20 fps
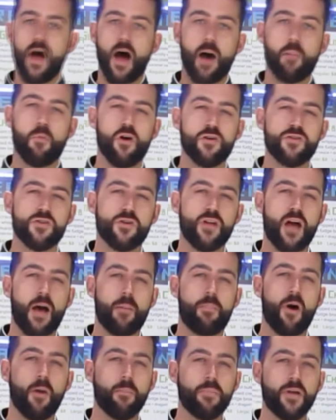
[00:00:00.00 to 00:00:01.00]
I'm also
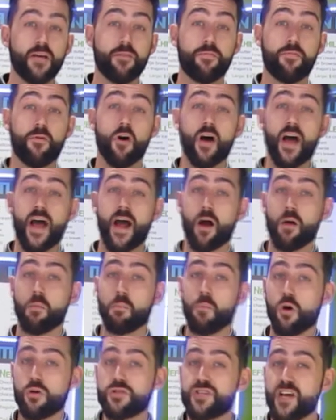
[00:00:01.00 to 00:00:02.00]
not pumping it full of air.
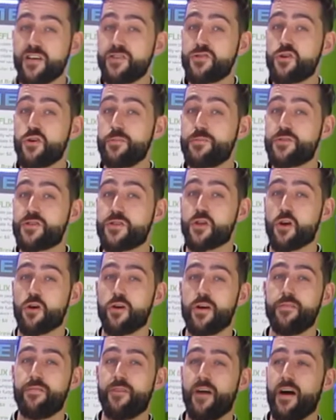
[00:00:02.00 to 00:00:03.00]
Most ice cream's
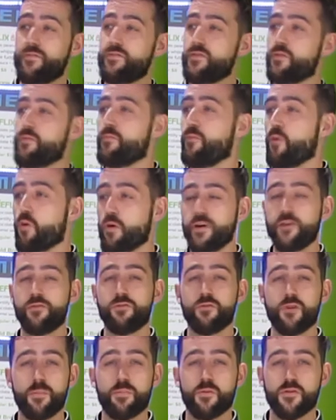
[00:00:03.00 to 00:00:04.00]
35 to
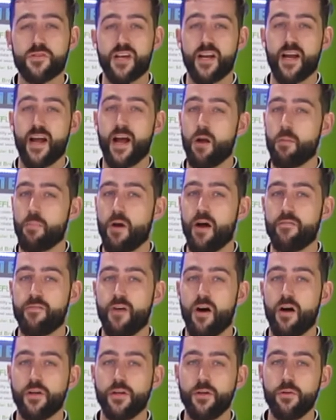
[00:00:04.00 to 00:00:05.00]
43% air by
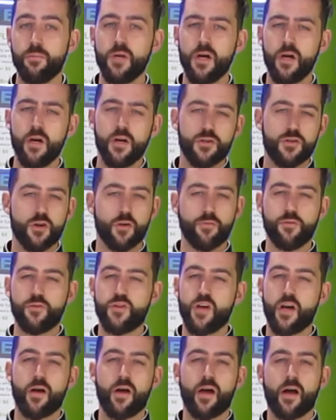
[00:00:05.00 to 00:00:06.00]
volume. So if you
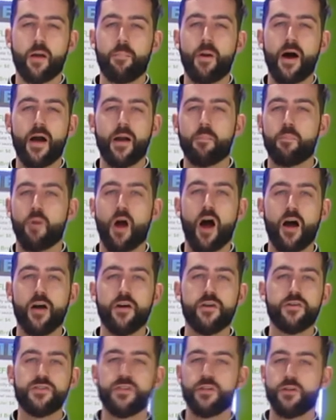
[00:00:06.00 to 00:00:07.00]
take a pint of
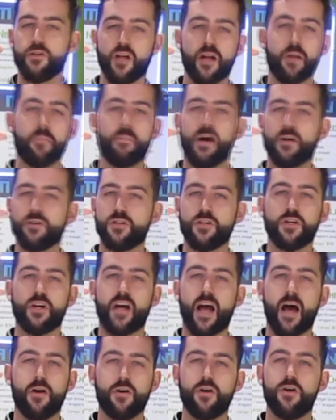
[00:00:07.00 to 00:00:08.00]
Breyers and you let it melt on
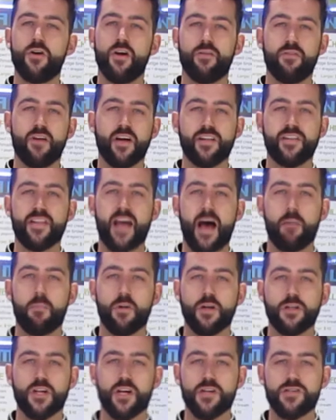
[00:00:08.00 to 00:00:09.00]
your counter, you have like that
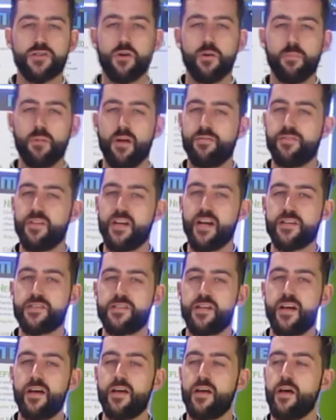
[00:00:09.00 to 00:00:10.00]
much ice cream left the
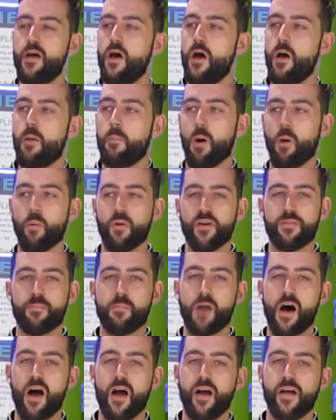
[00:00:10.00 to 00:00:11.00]
next day. But with
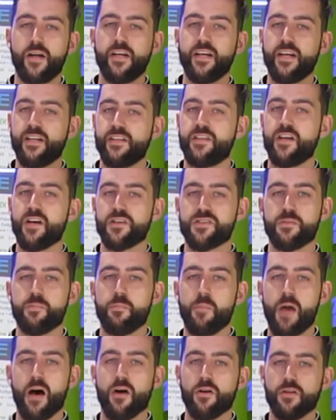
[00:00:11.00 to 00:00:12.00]
mine, it
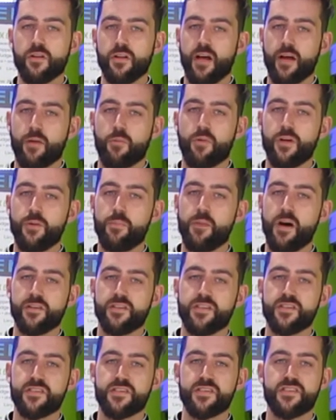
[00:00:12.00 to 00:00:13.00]
doesn't melt. Like when you
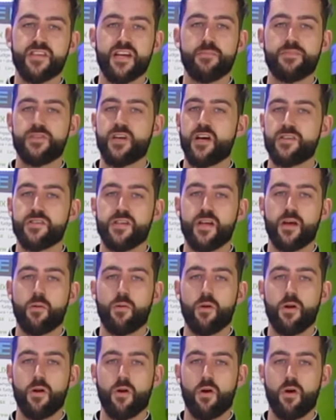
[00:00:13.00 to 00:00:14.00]
melt it, it's the same size
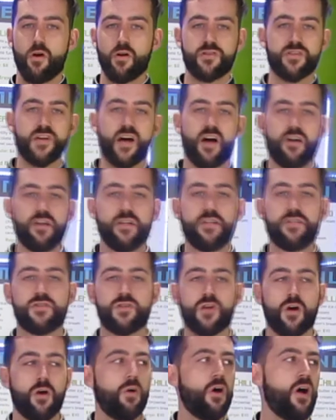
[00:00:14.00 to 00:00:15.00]
liquid or a solid.
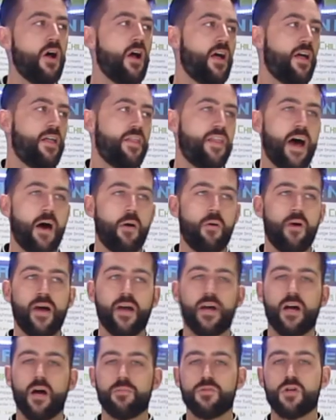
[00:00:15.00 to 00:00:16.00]
So that
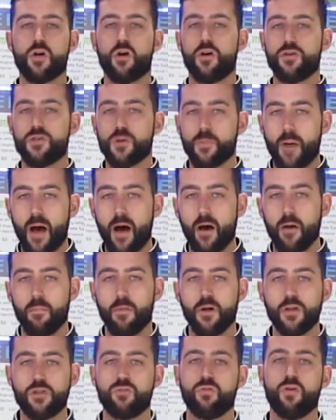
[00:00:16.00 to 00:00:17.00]
way it comes across your palate
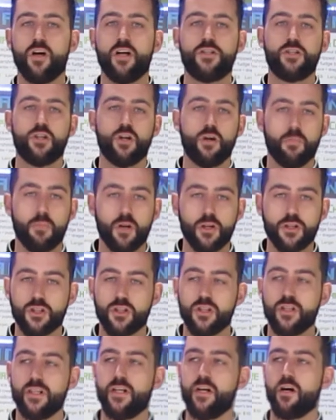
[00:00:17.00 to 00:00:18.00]
much richer, much
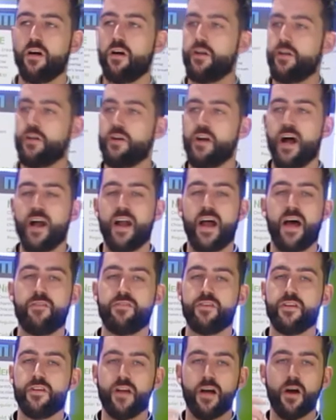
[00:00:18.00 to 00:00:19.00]
cleaner, and you're not
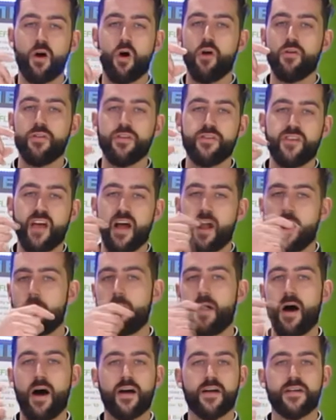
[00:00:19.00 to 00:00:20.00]
having like all these air
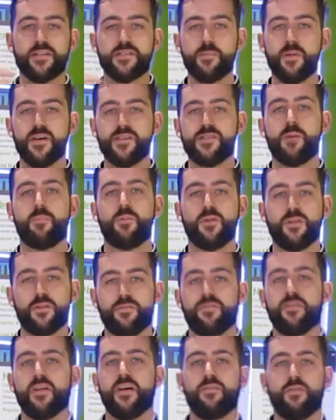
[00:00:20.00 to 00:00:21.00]
pockets mess up with
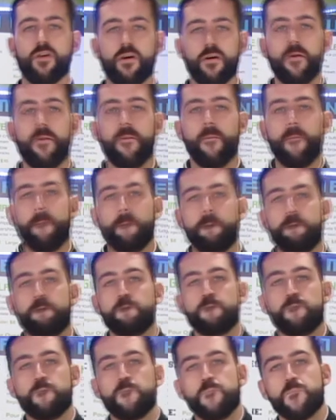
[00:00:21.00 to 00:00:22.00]
the flavor.
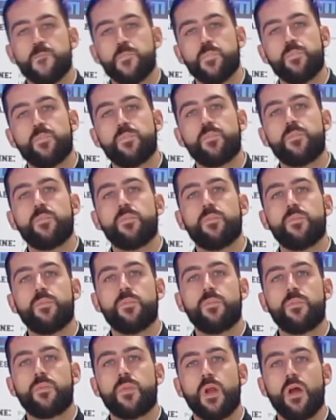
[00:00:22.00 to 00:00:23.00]
Okay, and how did you learn
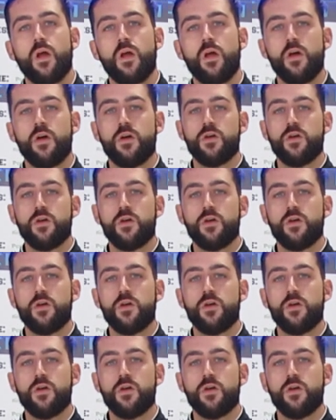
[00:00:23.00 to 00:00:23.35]
this?